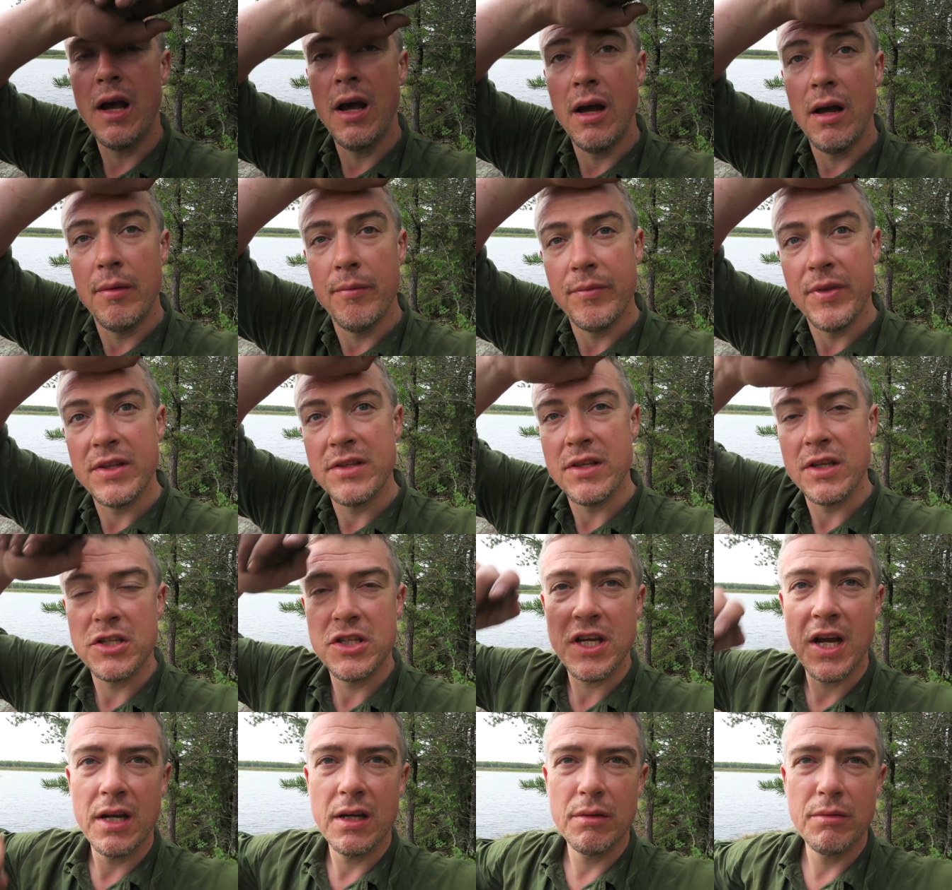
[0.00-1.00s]
into the
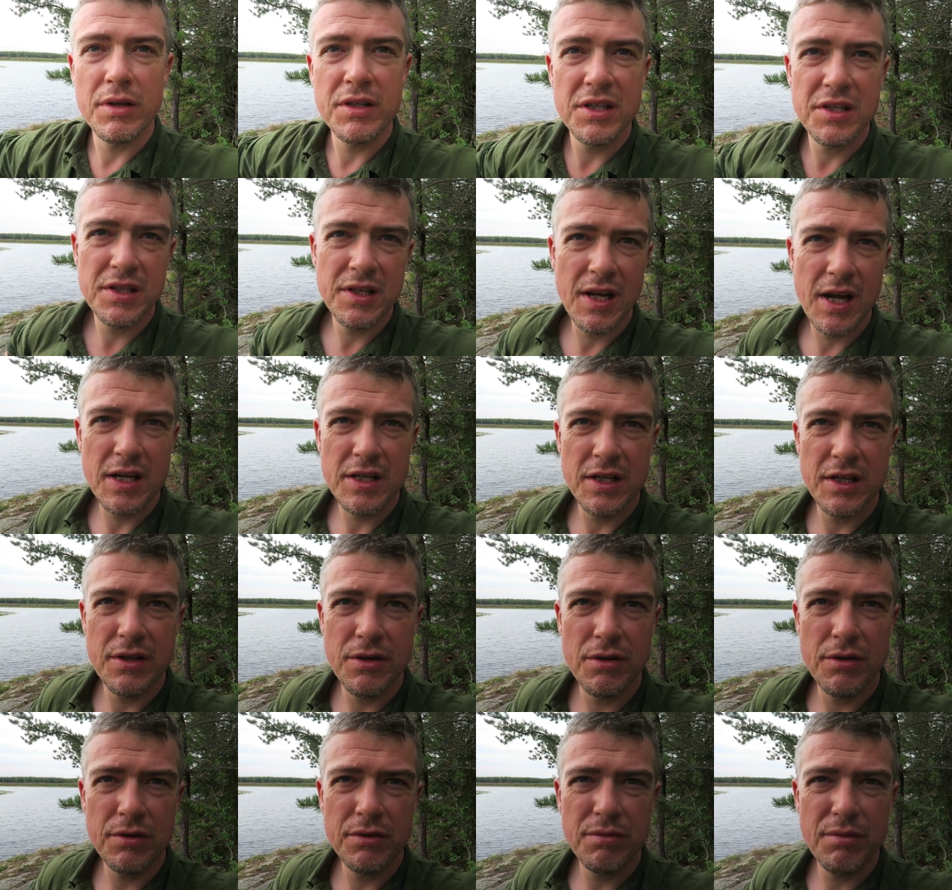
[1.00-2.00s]
channel, which is largely
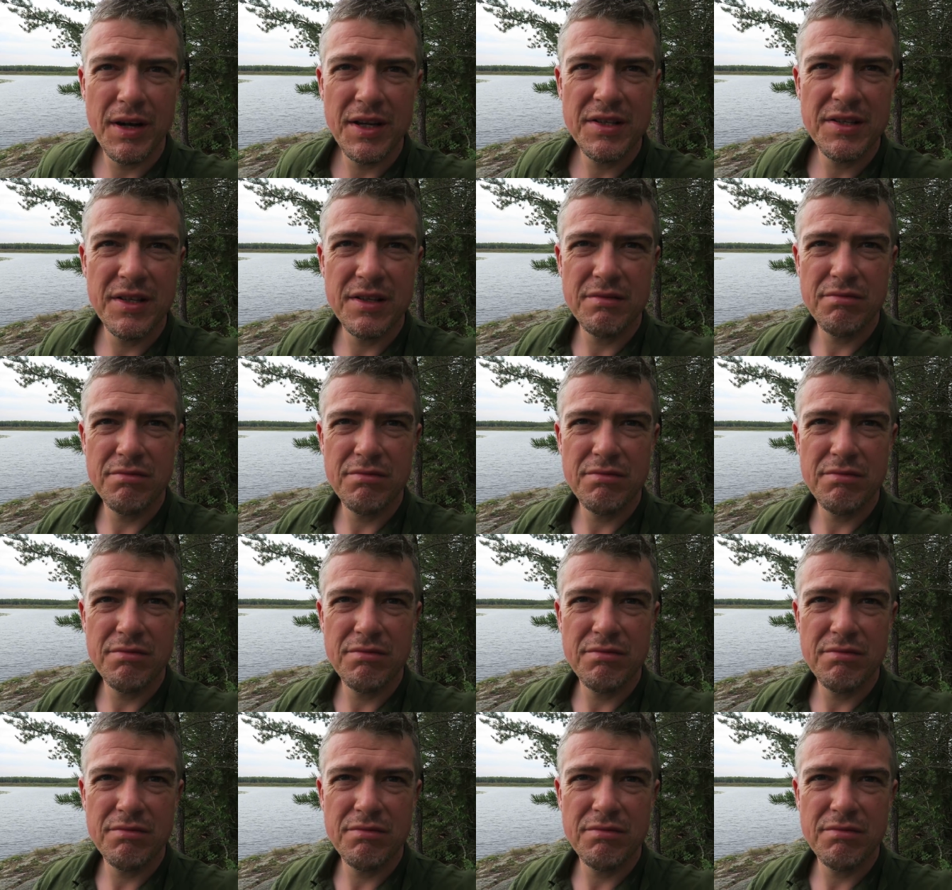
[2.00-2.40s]
northwest.